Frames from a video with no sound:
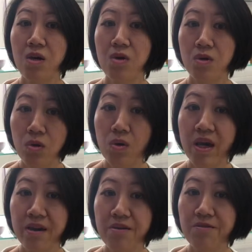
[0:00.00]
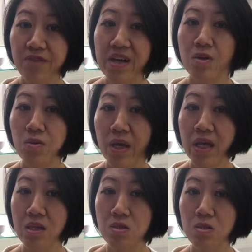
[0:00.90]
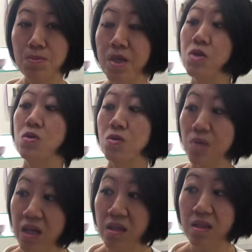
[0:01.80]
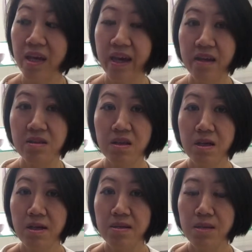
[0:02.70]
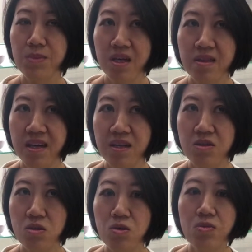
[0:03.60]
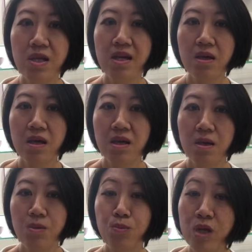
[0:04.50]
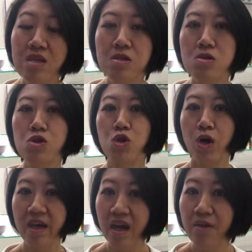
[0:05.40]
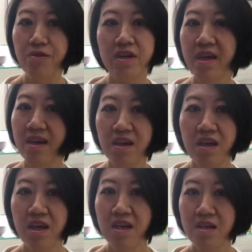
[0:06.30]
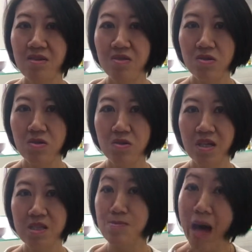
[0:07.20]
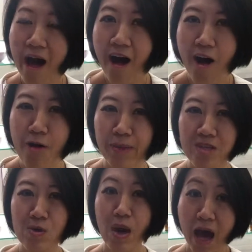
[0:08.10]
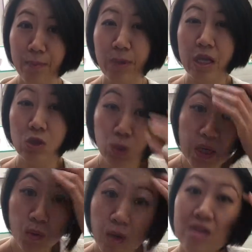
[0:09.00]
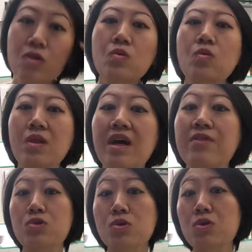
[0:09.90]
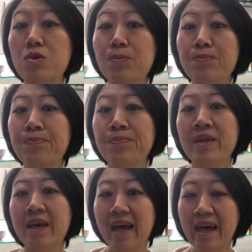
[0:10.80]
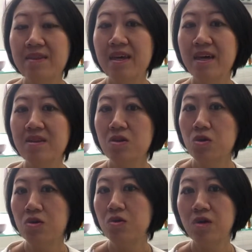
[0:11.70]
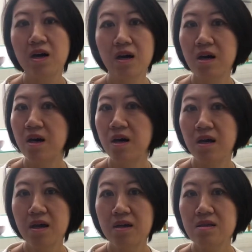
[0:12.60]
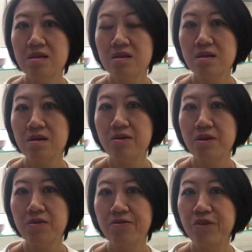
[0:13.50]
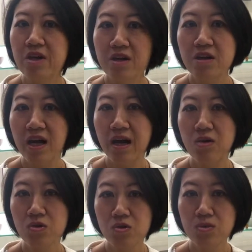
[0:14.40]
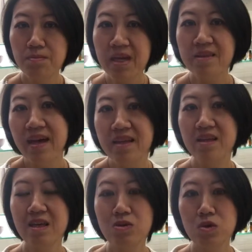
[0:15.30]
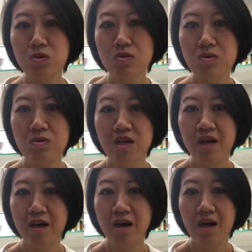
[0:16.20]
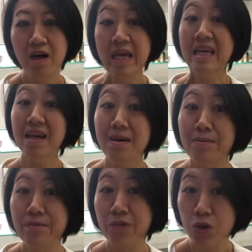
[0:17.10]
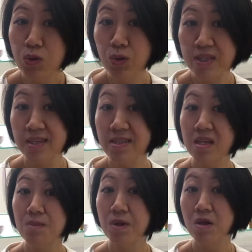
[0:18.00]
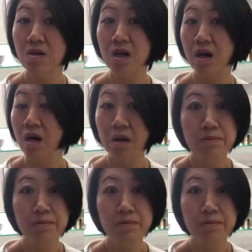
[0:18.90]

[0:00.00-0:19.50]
go and find a way to pursue it mm -hmm. and something that you really brings you joy every day, mm -hmm. gives you the smile, makes you happy doing what you love do. Mm -hmm. And then, you know, uh, figure how you could make that into uh, income for you, a mm-hmm. sustainable uh,